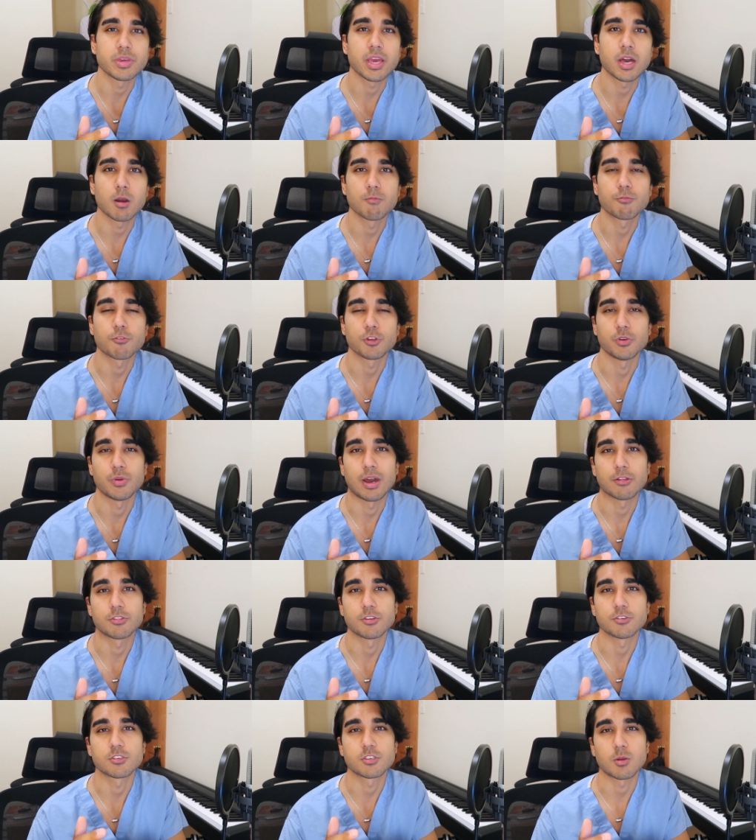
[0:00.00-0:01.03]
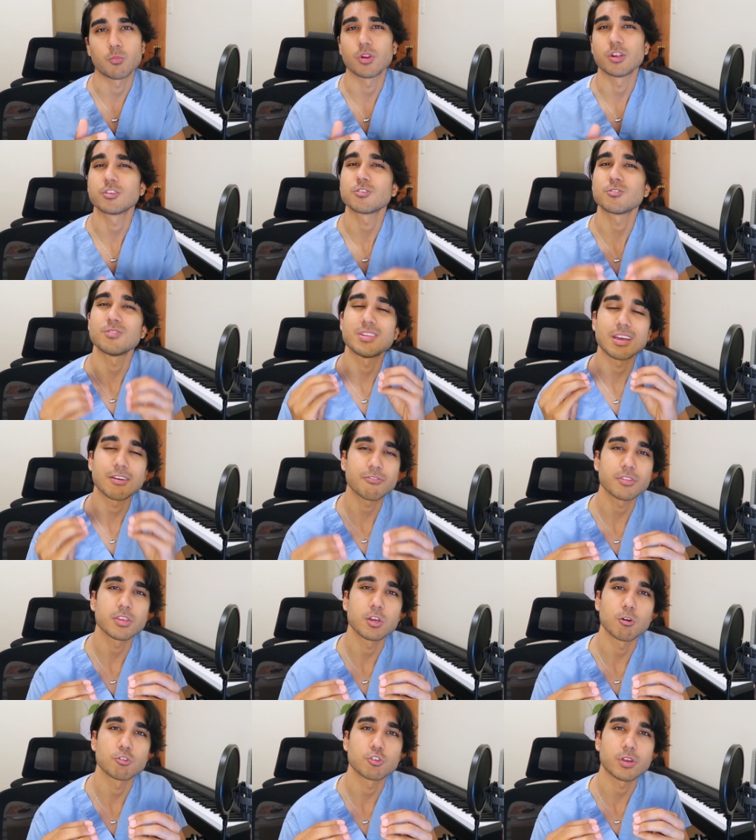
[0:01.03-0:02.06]
be help for you out there somewhere, so
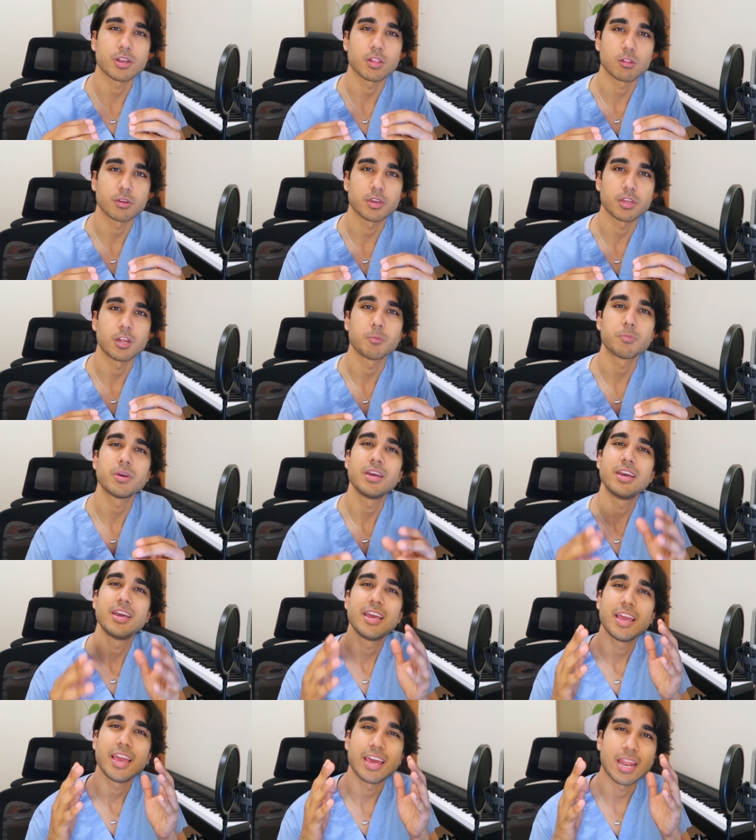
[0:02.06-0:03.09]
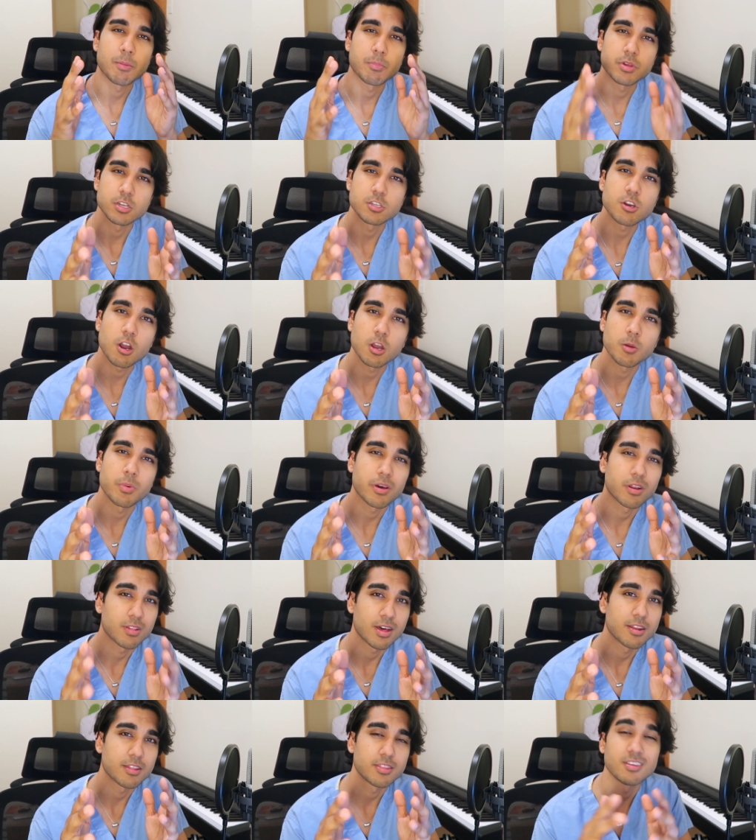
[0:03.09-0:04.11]
definitely go try to look it up, and I'm going to talk about a
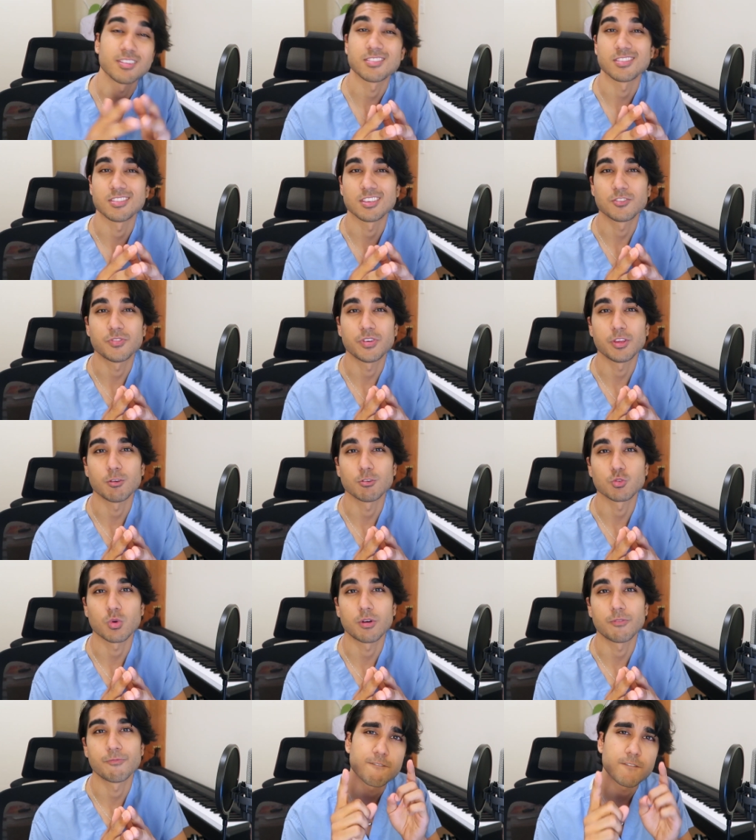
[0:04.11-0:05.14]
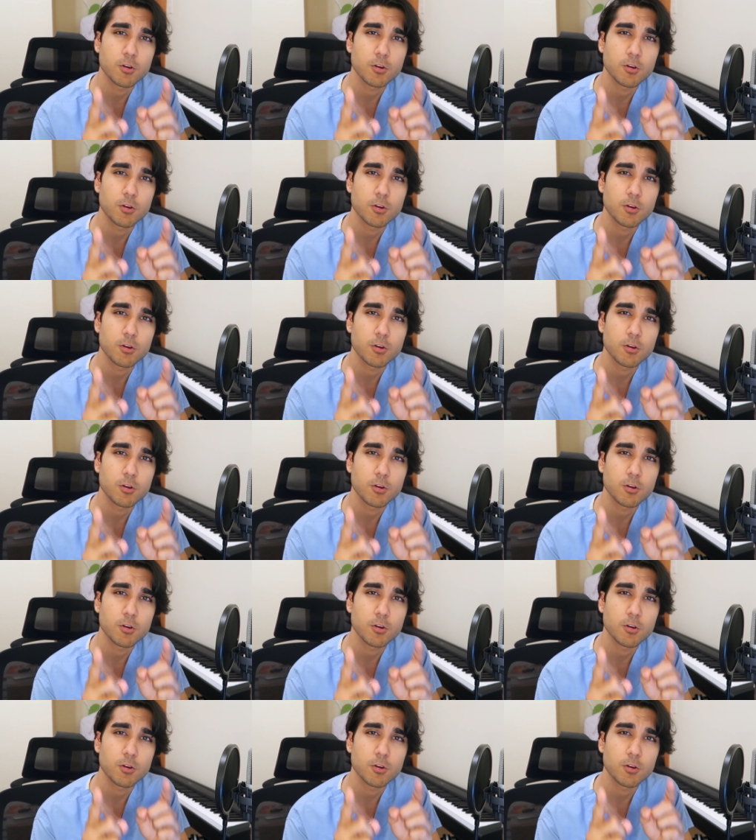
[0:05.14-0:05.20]
lot of things in this video as well.